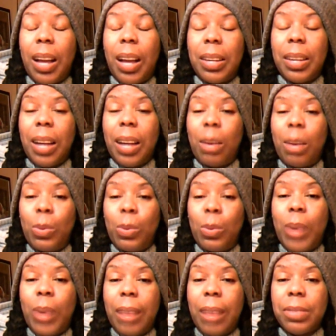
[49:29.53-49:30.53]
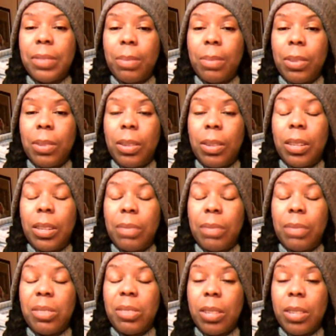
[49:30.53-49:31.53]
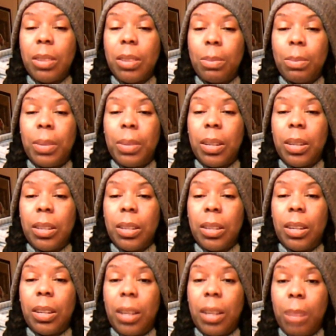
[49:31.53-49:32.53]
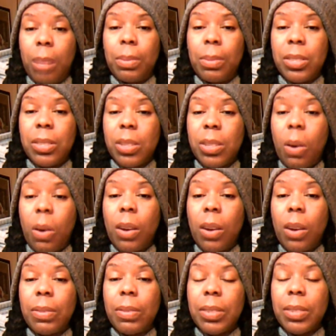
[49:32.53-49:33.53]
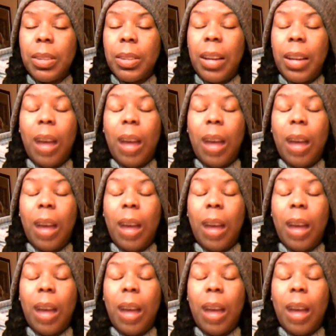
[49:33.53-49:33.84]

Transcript: and I will have something done if it's nothing but a couple of scarves.